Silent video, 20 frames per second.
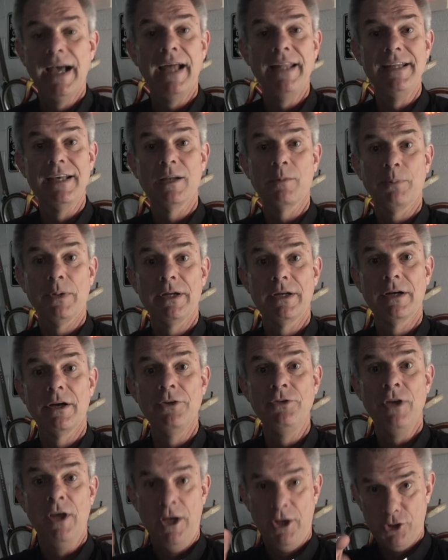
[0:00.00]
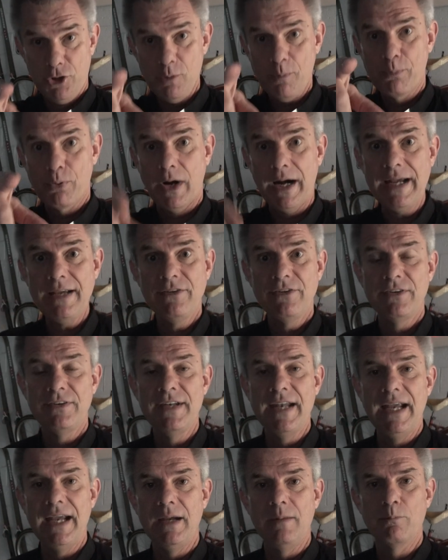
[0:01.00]
And the other player goes, You praise his
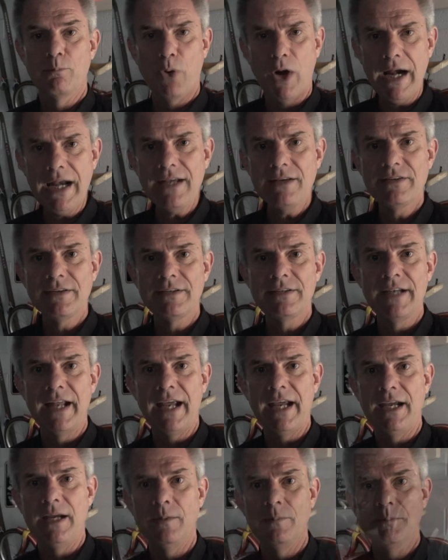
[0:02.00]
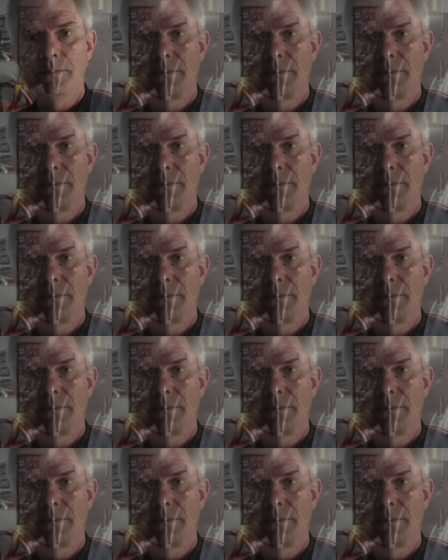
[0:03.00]
name, praise his name.